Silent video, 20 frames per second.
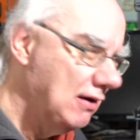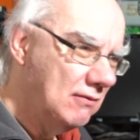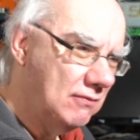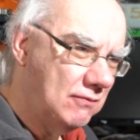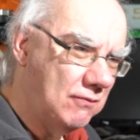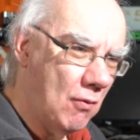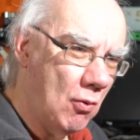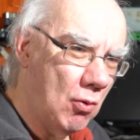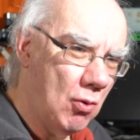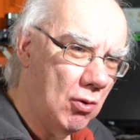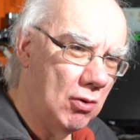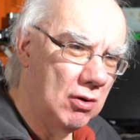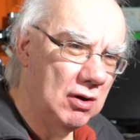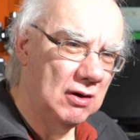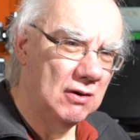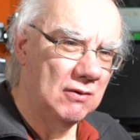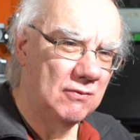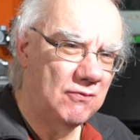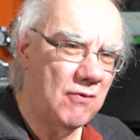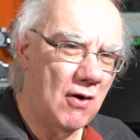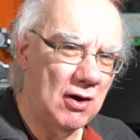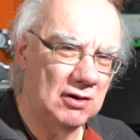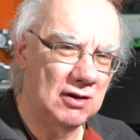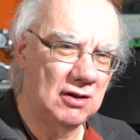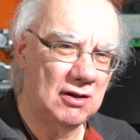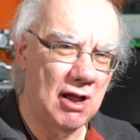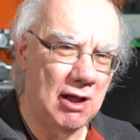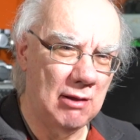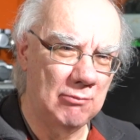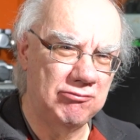for Final
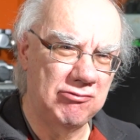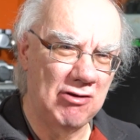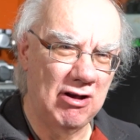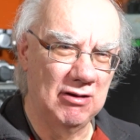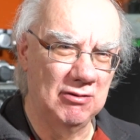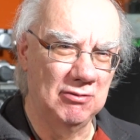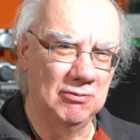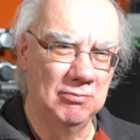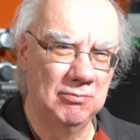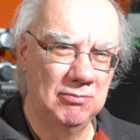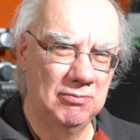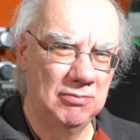Cut Pro.